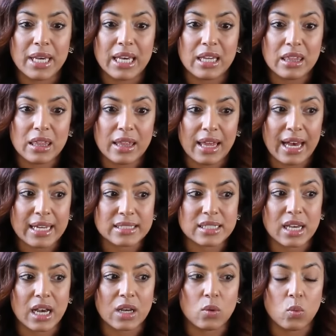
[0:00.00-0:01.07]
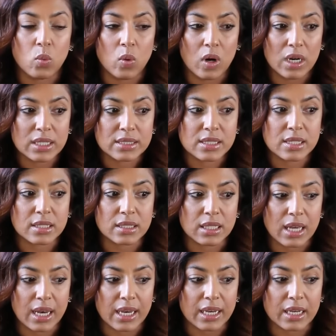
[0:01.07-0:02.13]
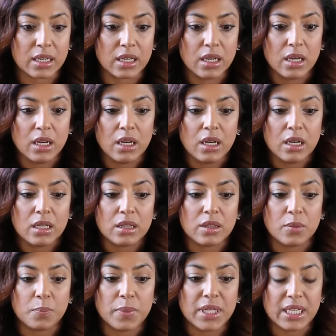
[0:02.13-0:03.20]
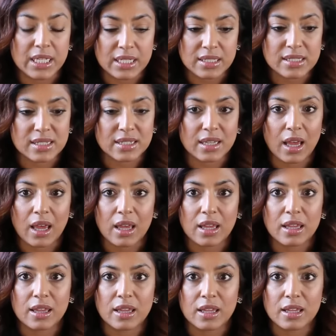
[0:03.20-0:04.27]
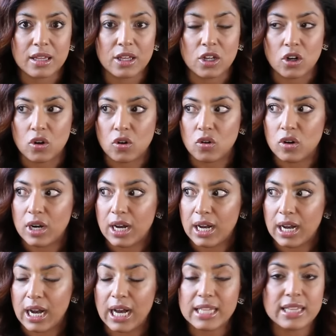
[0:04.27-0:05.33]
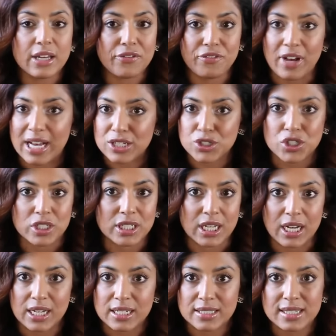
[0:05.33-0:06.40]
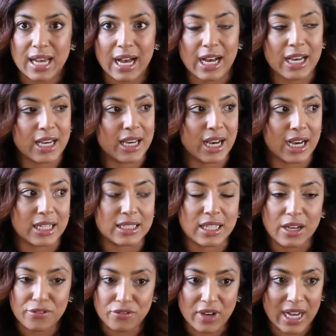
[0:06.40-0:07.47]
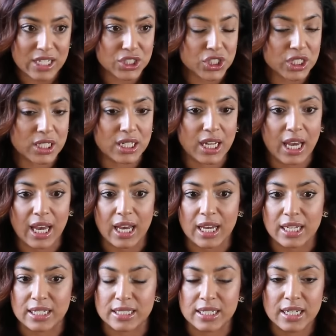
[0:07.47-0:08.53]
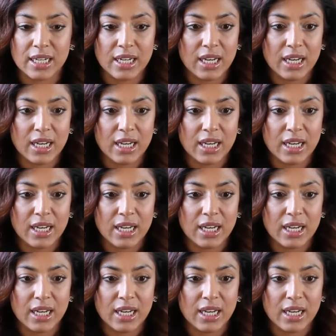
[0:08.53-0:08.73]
in that I want, like, the piece, you know. I love fashion, guys. I love fashion, and